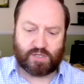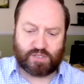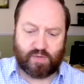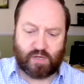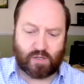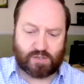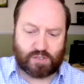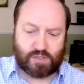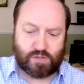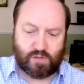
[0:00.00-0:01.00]
question because,
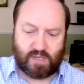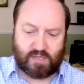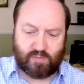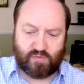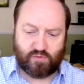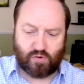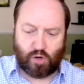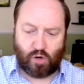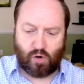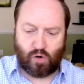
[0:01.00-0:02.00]
as you hinted before,
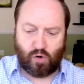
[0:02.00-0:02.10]
not